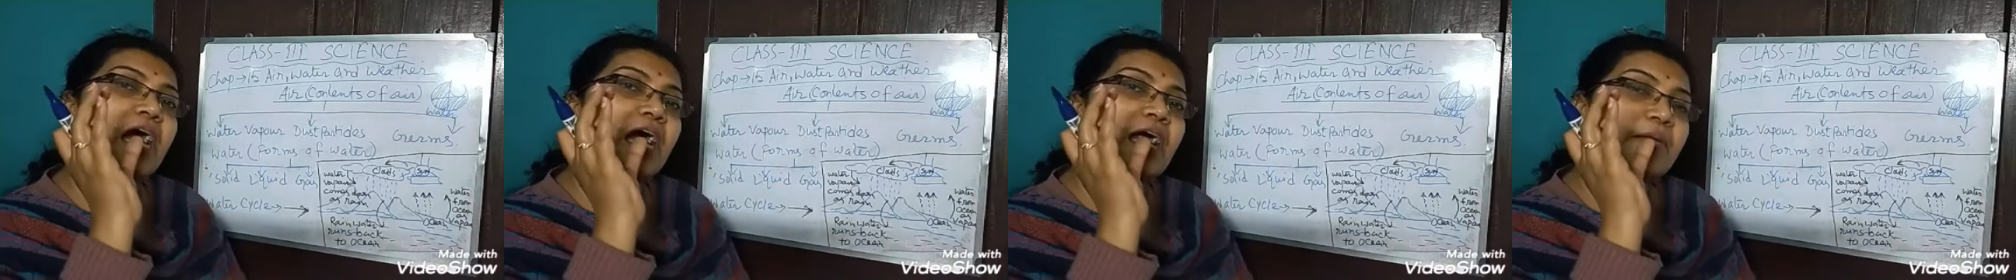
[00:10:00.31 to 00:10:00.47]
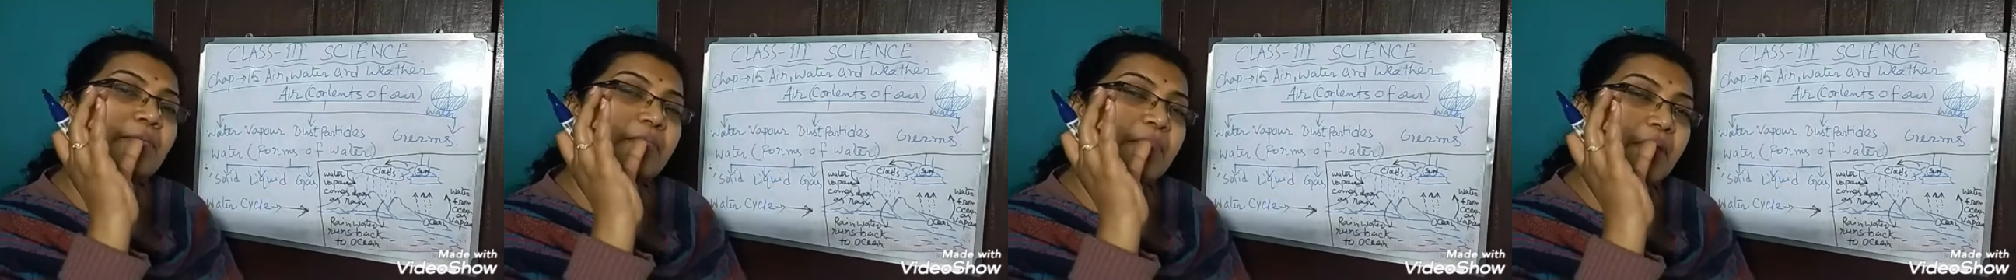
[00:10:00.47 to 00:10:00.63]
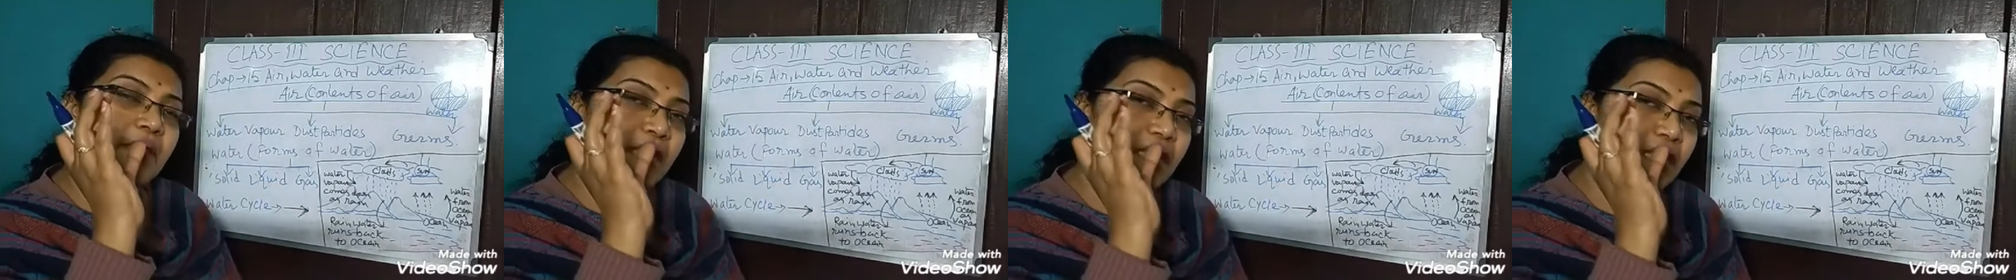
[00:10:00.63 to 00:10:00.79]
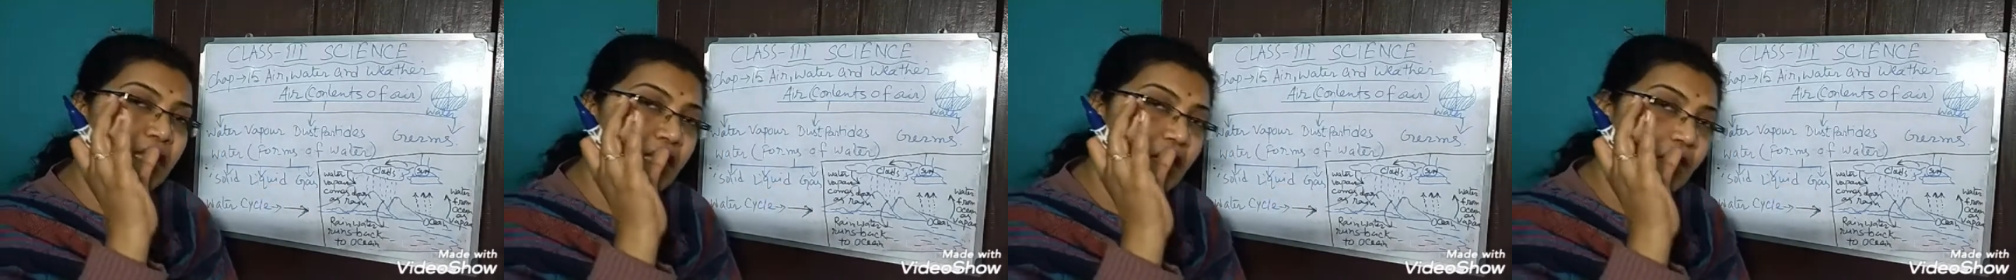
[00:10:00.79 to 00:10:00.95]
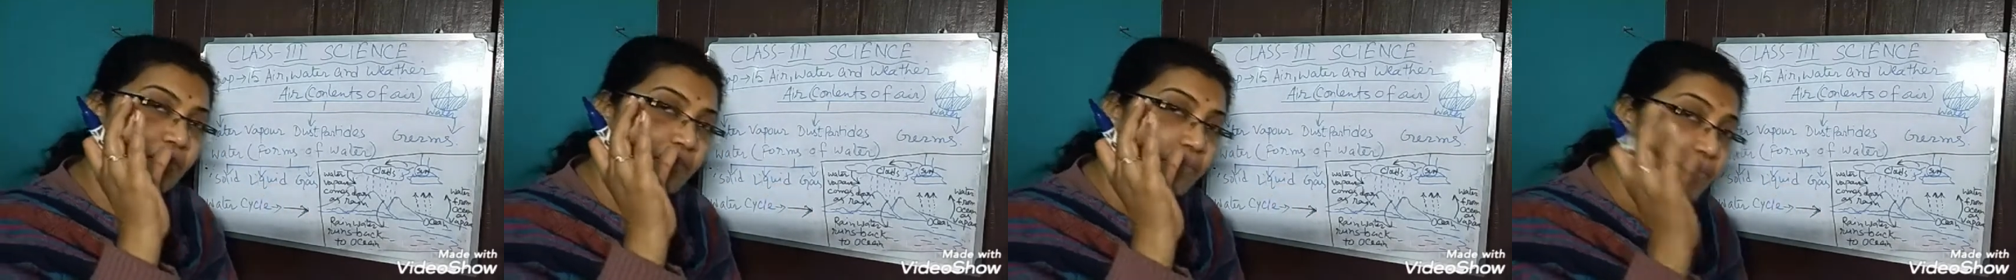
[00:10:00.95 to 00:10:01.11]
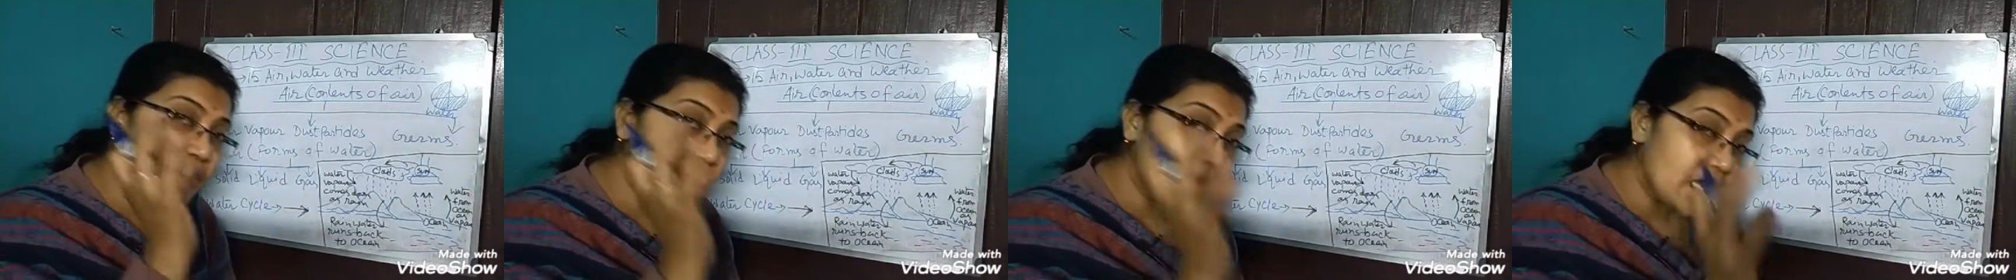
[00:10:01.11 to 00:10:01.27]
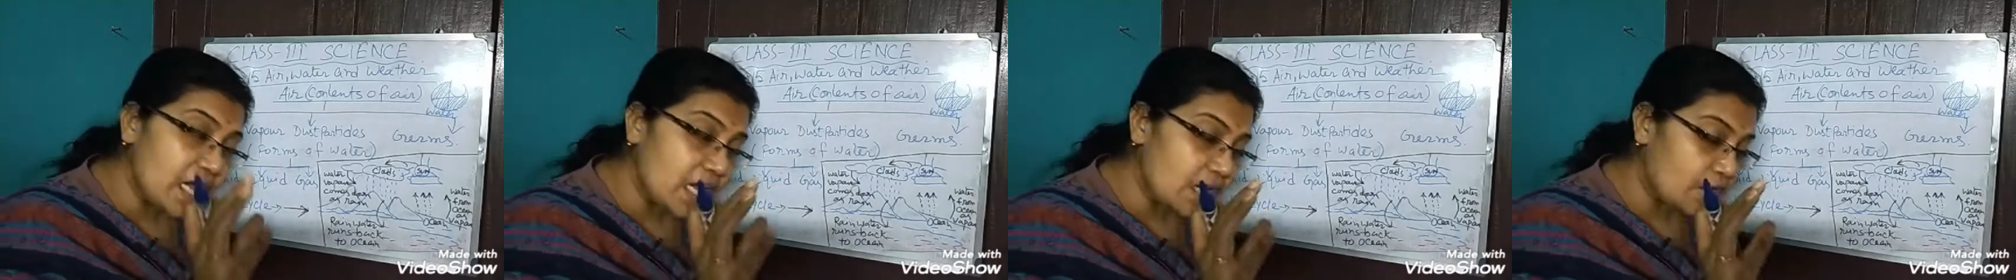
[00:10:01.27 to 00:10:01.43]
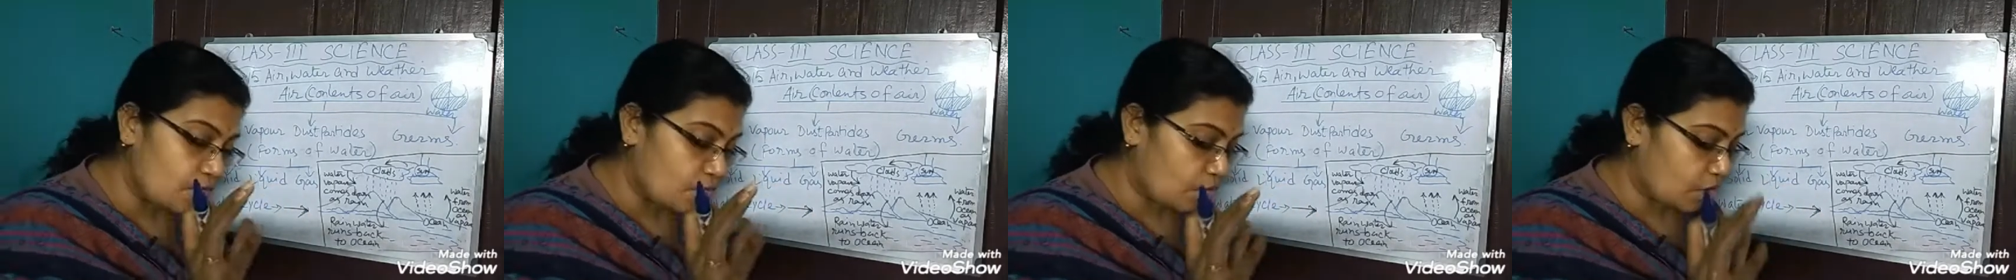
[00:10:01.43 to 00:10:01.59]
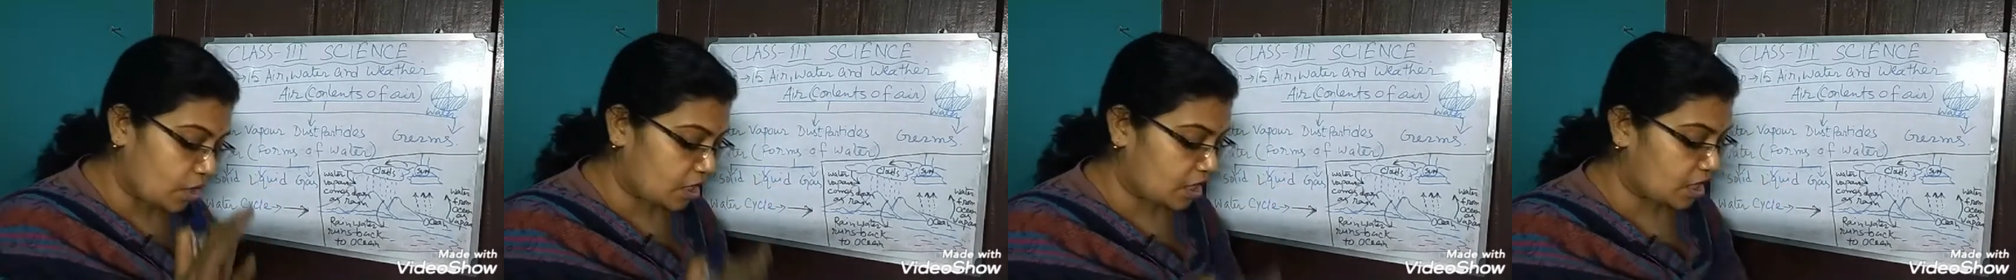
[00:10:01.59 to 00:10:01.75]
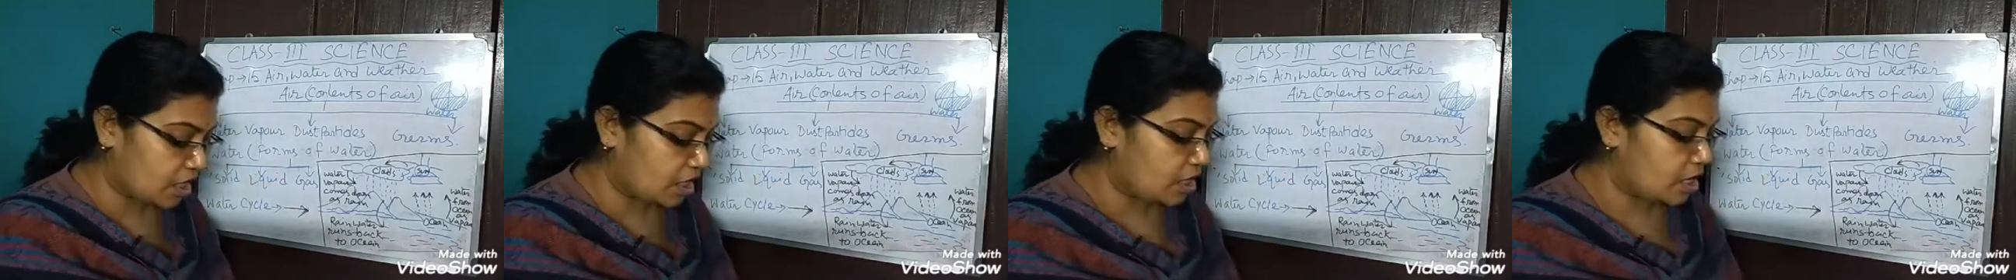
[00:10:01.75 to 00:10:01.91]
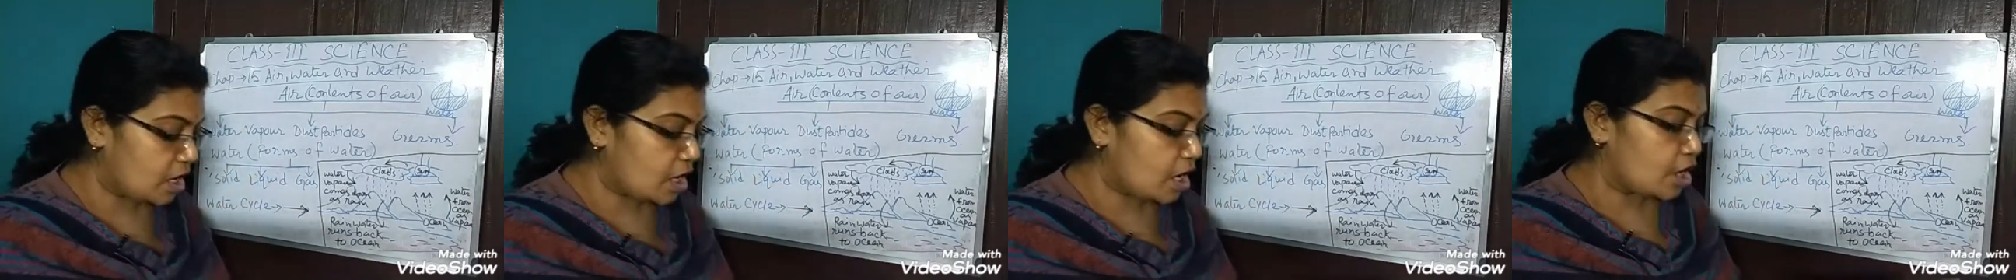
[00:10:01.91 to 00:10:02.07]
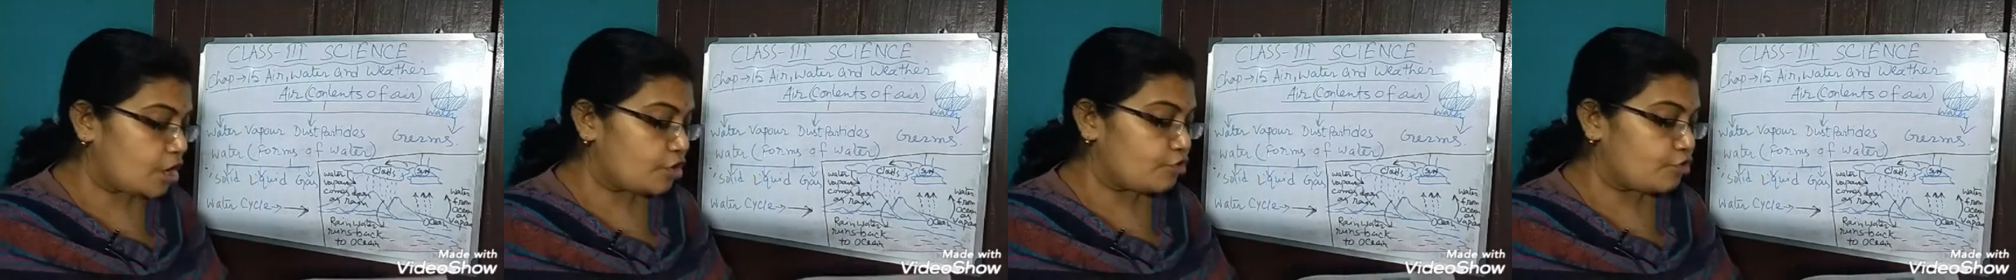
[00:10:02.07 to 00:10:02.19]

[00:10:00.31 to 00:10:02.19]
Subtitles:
are making a bigger water